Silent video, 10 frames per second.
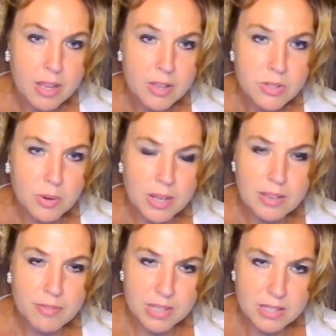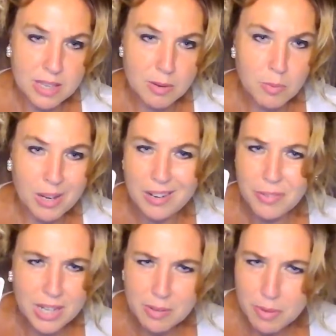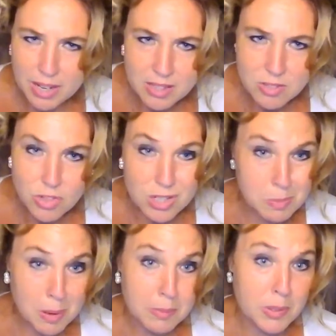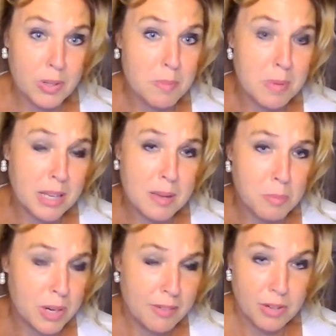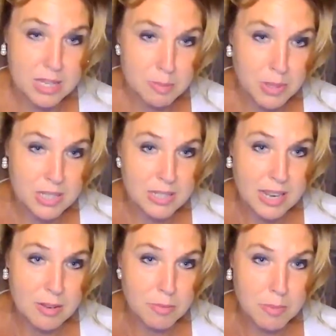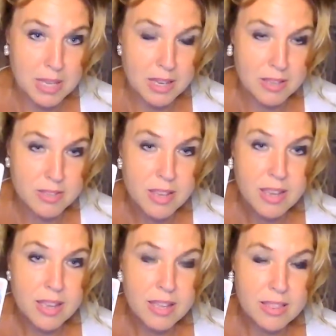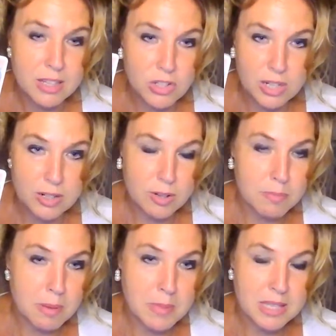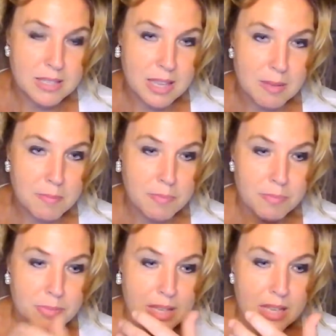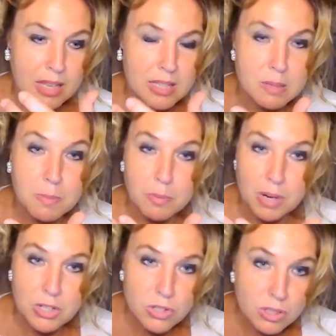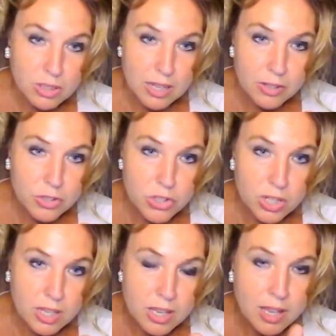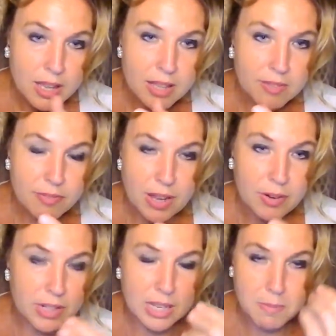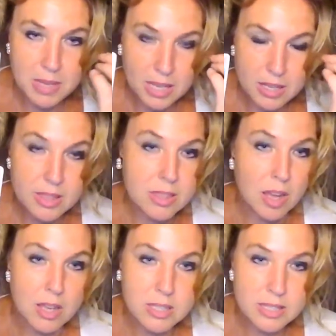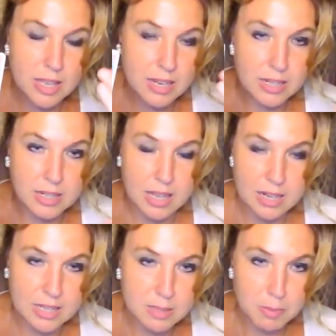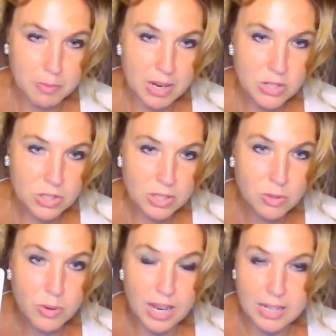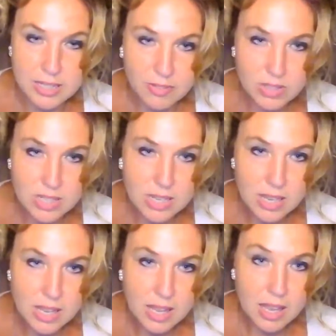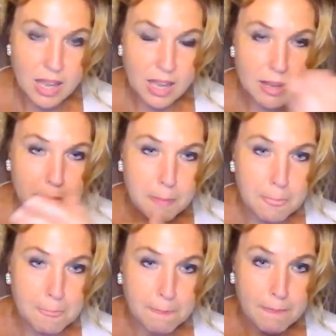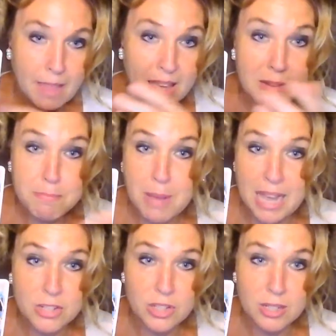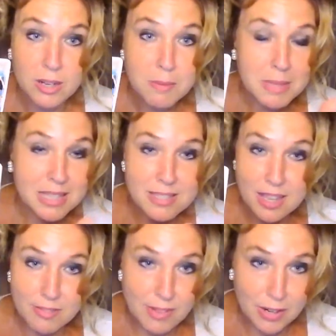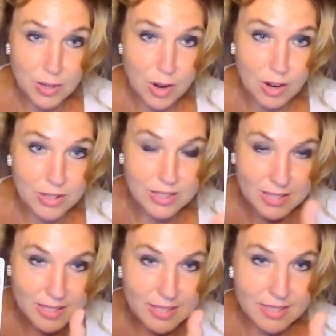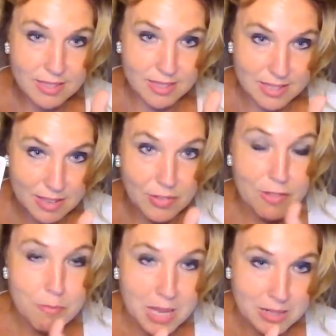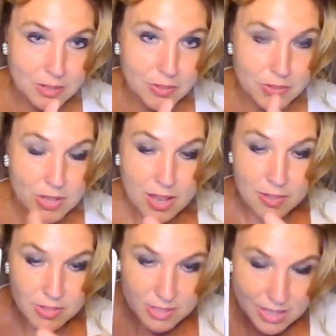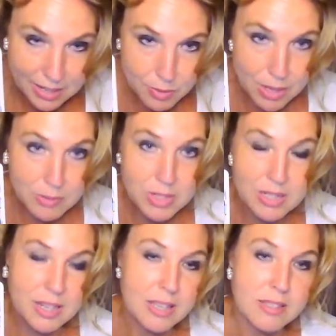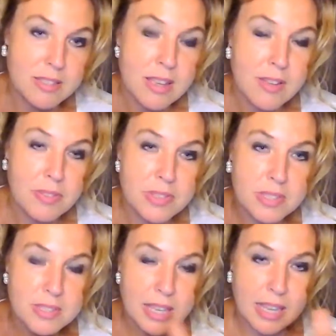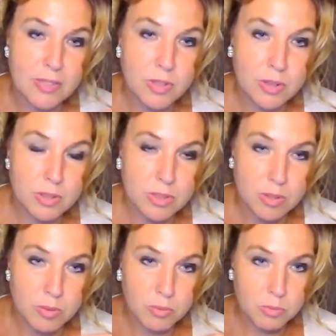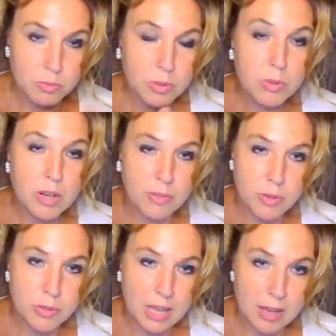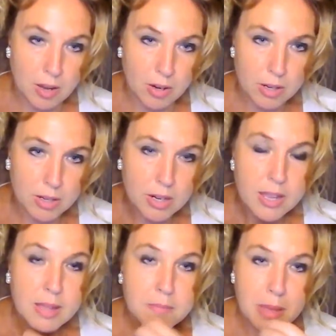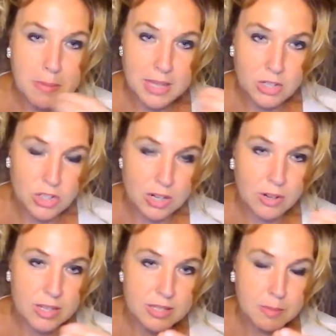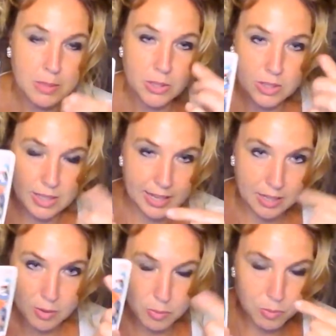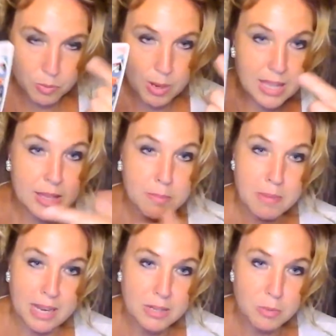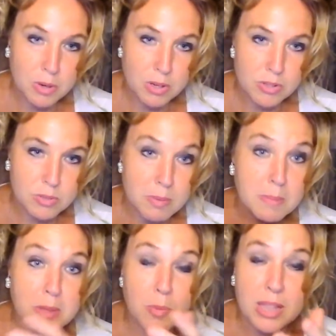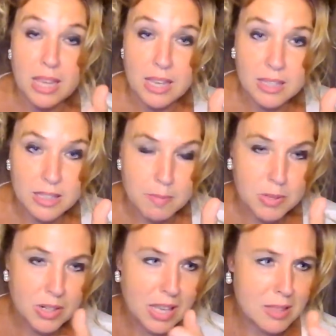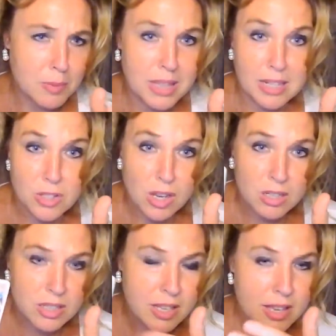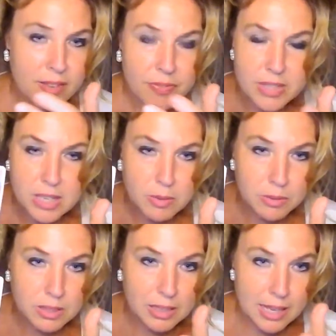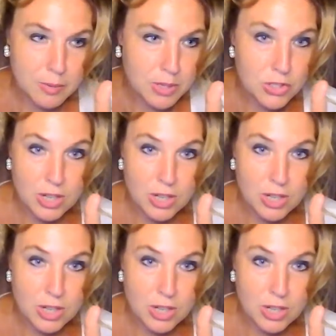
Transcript: So it feels like whatever he writes, she's probably going to pick up whatever he's putting down because they share maybe the same inspirational energy. Fire can be thoughts and inspiration, creativity, um, and passion. But this is not a fire card. This is the Seven of Pentacles. This is that groundedness. This is like at the root of who they are. Maybe they share a similar like way their mind works, maybe the way they communicate, the way they talk, language.